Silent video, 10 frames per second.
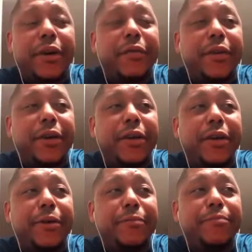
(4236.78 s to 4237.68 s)
had
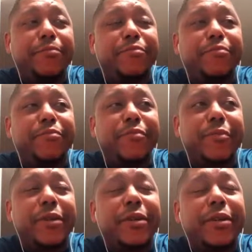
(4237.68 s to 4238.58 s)

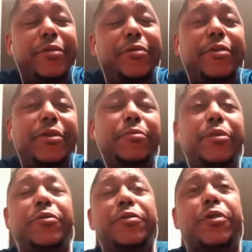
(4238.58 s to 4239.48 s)
this is some
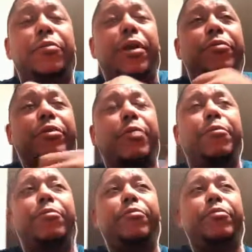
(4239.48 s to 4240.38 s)
years ago, but I was
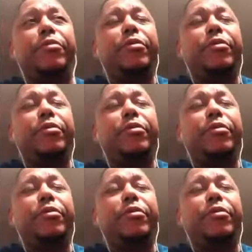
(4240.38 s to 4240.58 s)
coming